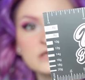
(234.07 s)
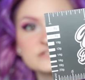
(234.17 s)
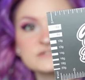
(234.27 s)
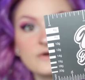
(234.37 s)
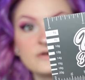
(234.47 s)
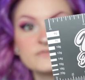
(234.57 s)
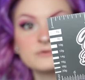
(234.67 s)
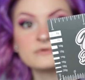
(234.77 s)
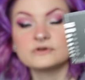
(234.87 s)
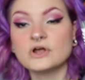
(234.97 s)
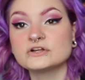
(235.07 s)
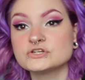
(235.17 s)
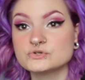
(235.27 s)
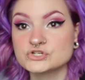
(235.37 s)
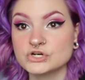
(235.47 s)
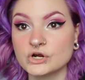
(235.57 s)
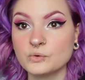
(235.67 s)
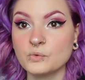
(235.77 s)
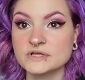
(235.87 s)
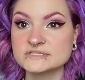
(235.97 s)
So if you're not too
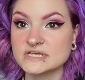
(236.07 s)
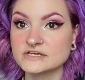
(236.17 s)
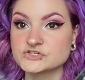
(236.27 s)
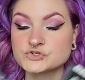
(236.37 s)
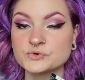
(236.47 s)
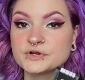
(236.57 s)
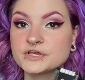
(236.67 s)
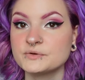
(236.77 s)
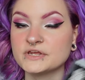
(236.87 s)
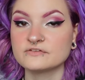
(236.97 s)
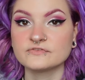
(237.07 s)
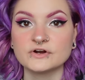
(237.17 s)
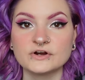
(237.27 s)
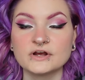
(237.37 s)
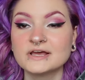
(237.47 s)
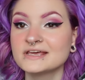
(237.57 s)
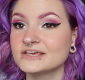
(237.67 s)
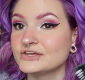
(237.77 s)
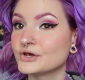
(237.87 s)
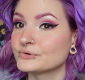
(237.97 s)
sure what size jewelry you need for,
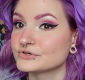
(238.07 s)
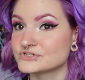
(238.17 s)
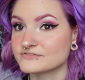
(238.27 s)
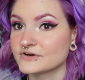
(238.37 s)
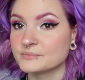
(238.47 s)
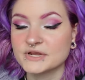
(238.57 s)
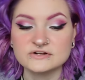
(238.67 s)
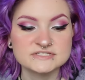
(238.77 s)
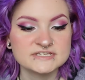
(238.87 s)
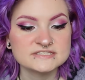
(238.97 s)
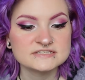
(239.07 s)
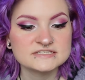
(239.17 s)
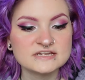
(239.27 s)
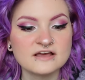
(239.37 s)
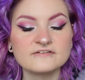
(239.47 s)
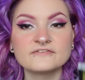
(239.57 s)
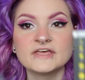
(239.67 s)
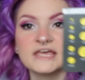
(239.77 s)
you know, your different piercings and stuff,